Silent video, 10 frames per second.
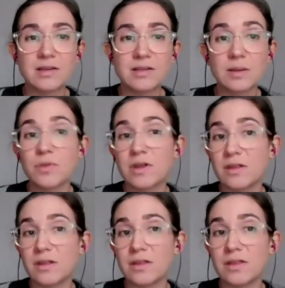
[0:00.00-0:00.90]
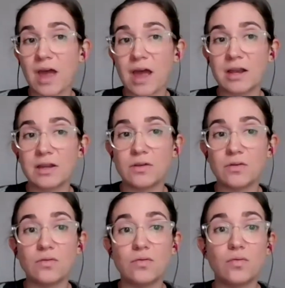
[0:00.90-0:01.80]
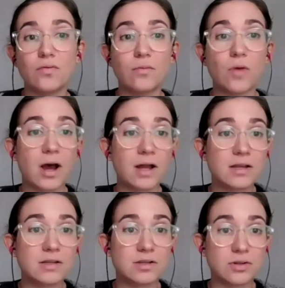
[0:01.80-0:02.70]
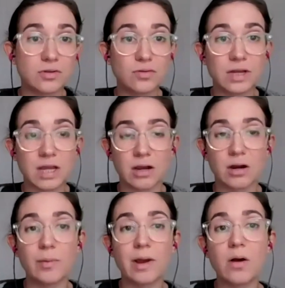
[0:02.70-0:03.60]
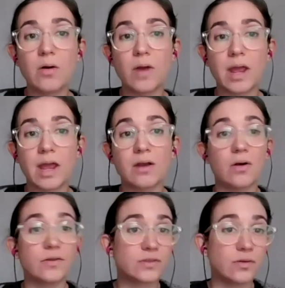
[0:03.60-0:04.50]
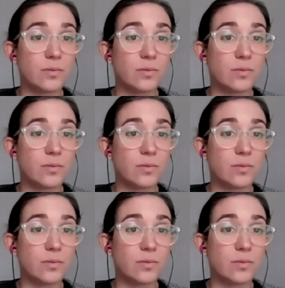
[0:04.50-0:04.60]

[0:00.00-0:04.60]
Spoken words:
something that you want to do and care about and also